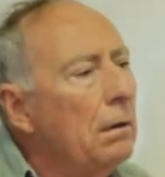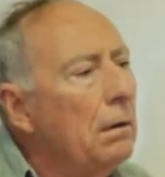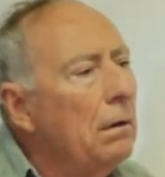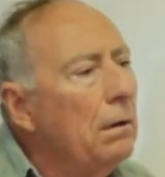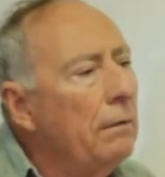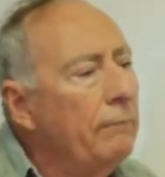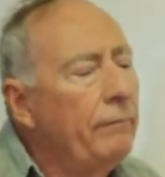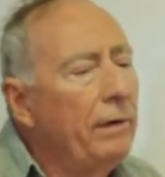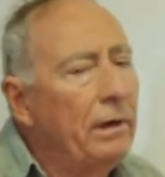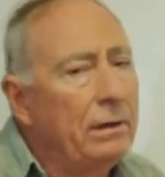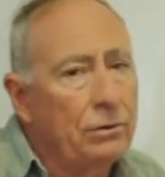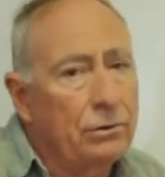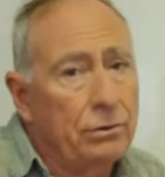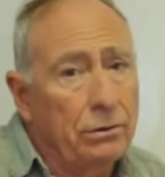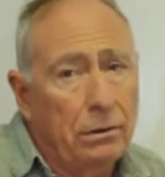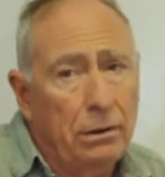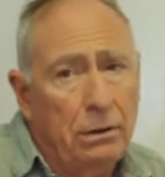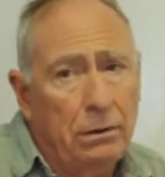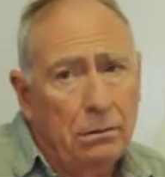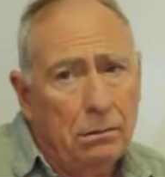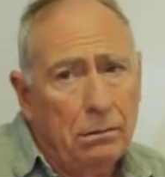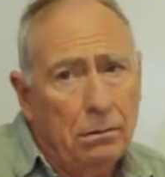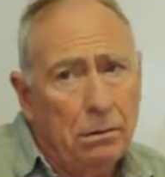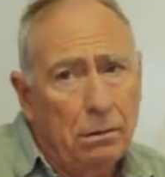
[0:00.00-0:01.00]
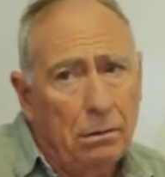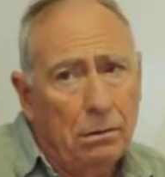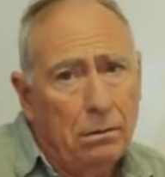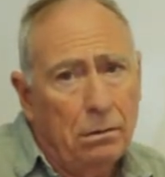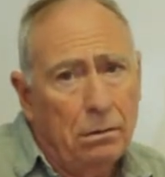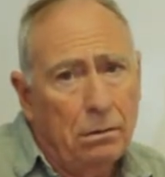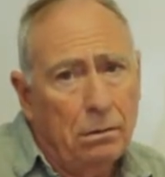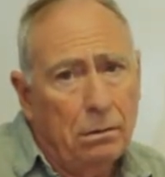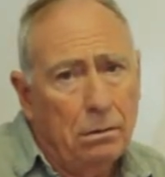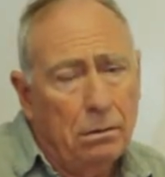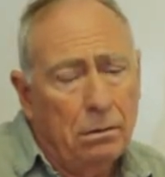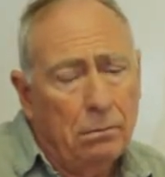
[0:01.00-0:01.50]
Eventually,
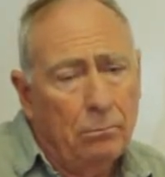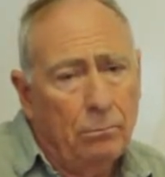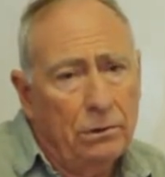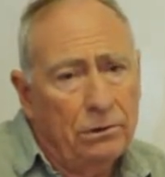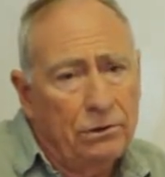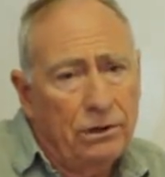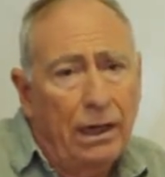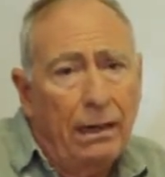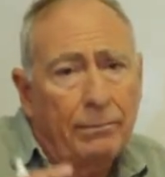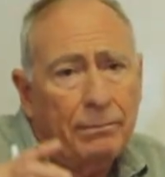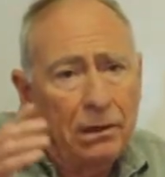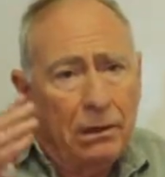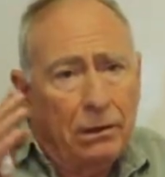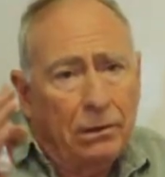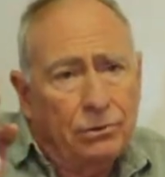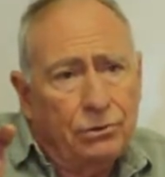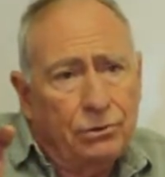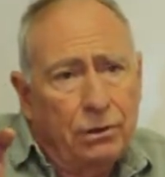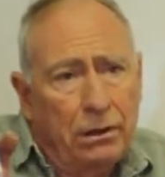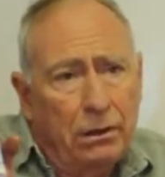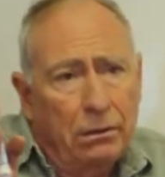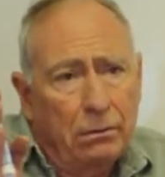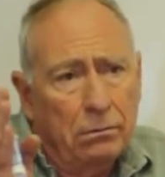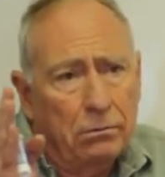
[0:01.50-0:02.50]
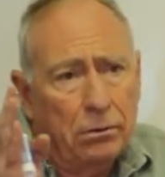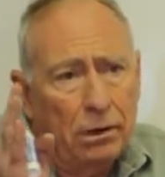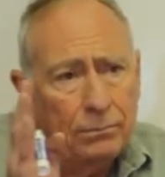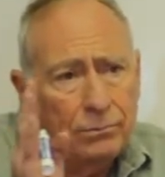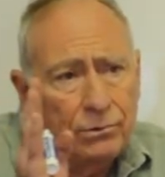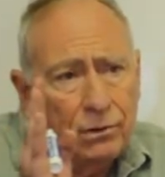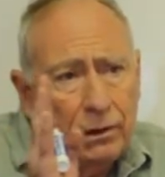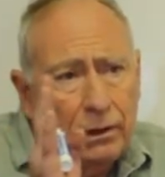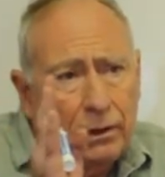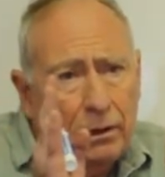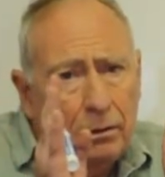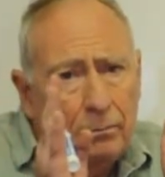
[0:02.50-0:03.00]
what's happening is the eardrums
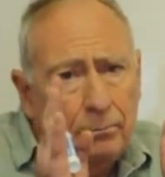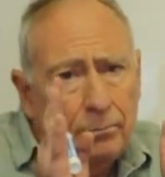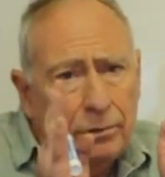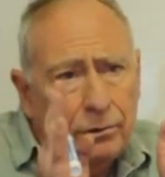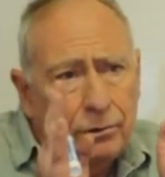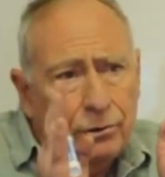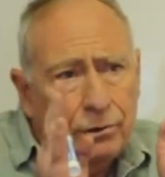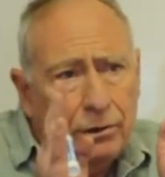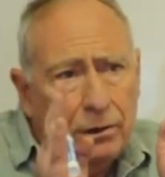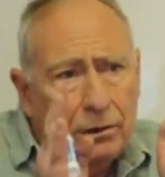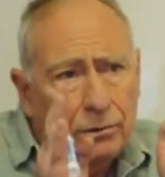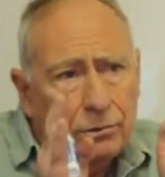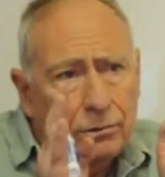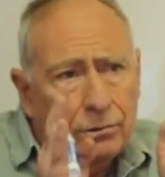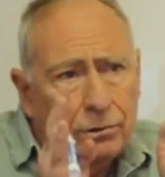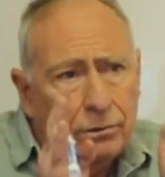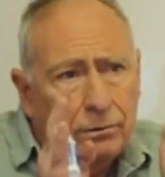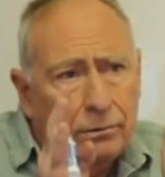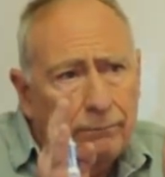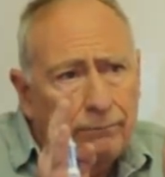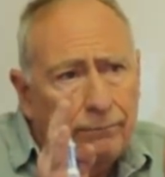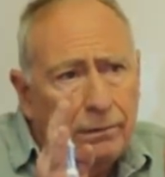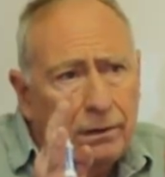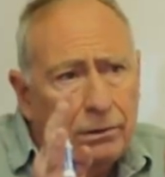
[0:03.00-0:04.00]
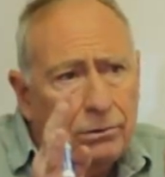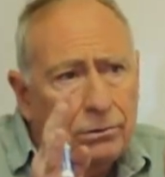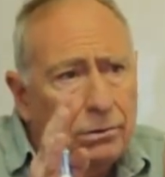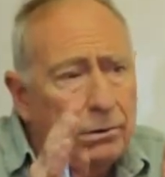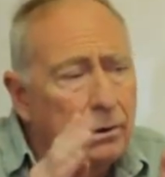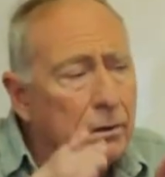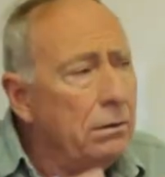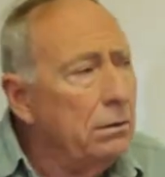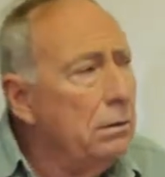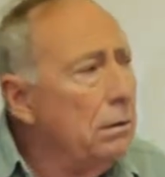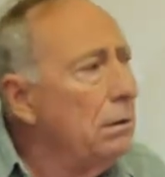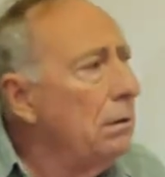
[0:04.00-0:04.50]
are getting pushed in, so
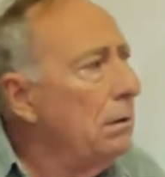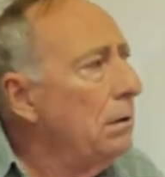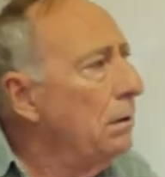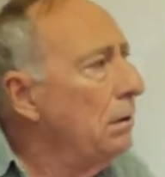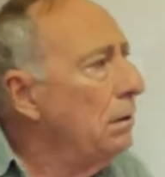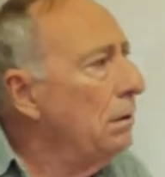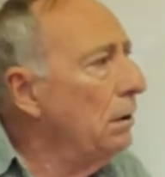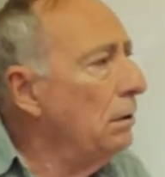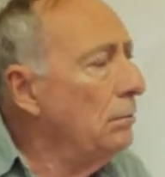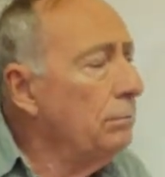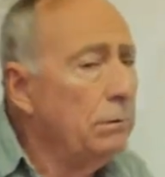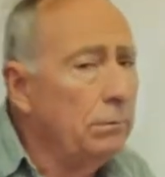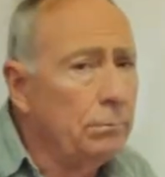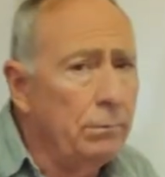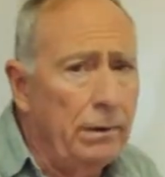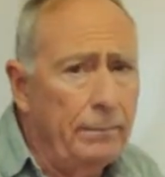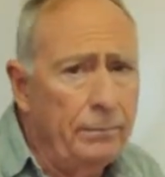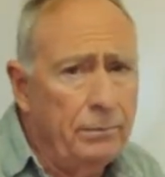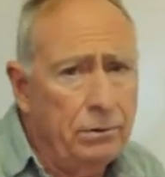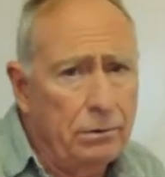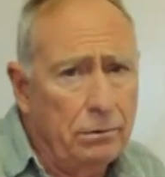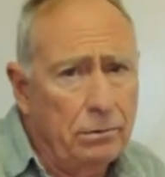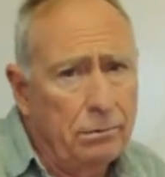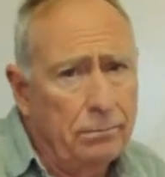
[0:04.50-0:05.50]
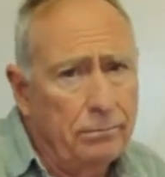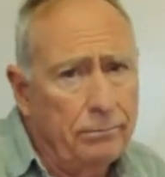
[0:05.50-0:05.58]
eventually they will rupture.